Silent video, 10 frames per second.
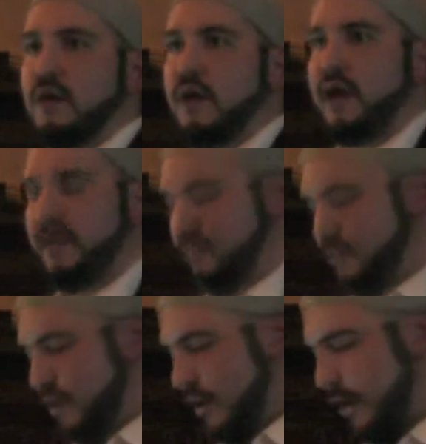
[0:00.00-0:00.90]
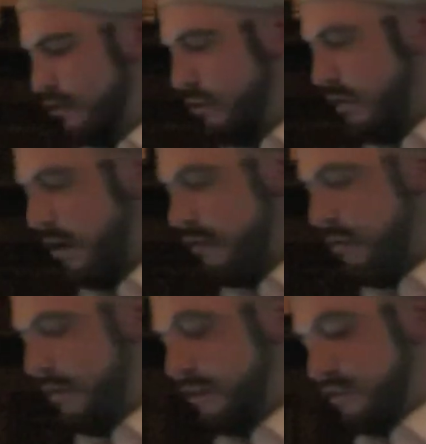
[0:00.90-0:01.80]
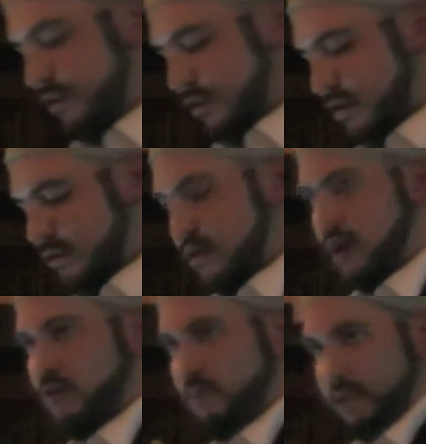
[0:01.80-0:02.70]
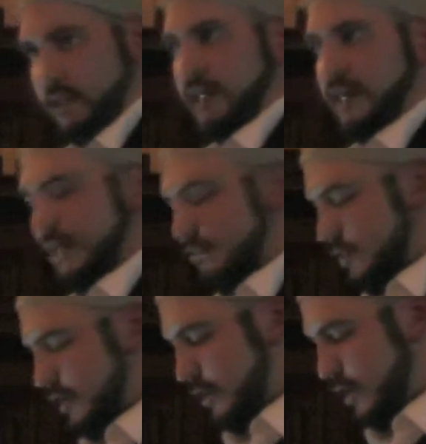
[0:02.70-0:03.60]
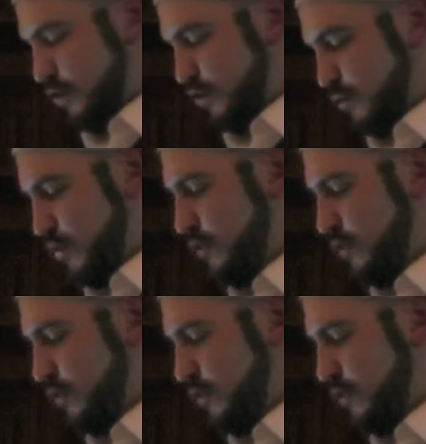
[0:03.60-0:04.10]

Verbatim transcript: and ignore our own needs and issues, which,